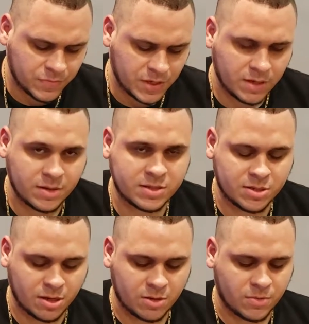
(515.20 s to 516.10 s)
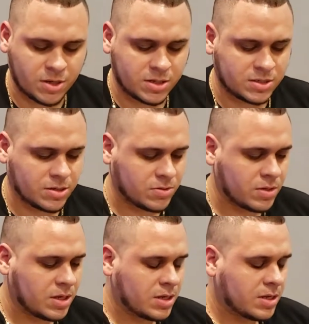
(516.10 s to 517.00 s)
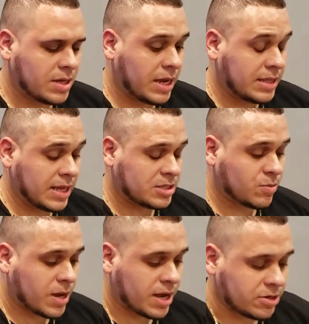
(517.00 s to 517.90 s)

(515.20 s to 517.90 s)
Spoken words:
Yeah, that's all it was. So, yeah, that's why,